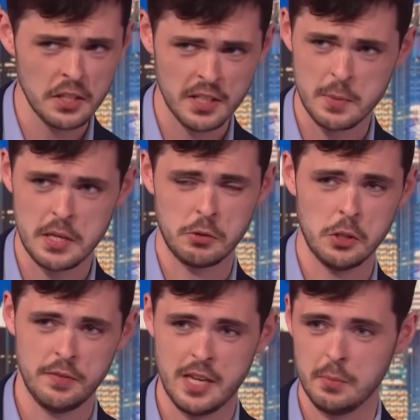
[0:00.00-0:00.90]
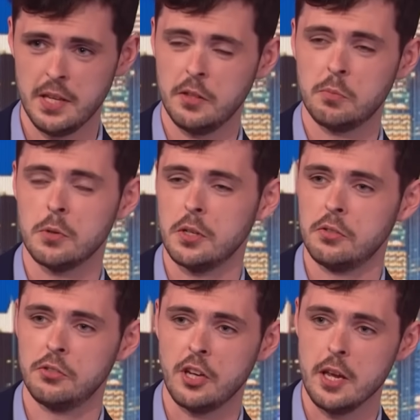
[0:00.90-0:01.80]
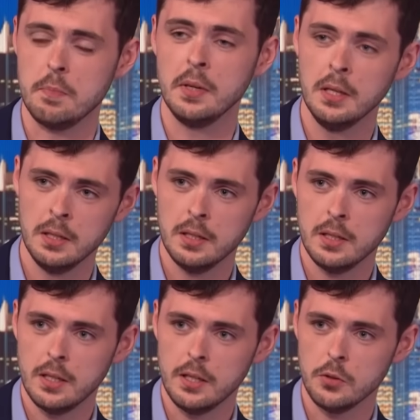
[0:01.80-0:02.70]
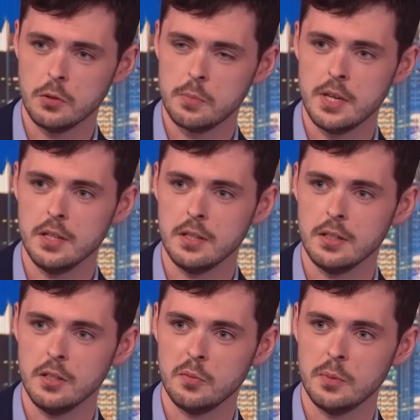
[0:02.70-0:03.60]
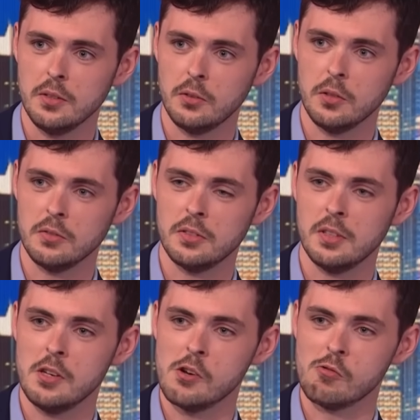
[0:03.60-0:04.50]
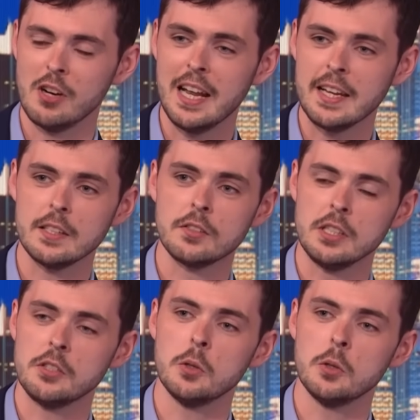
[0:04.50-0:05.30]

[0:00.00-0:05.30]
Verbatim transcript: nothing about the royal family that's brought us shame in your opinion, that you've been sort of oh, loads of things. relentlessly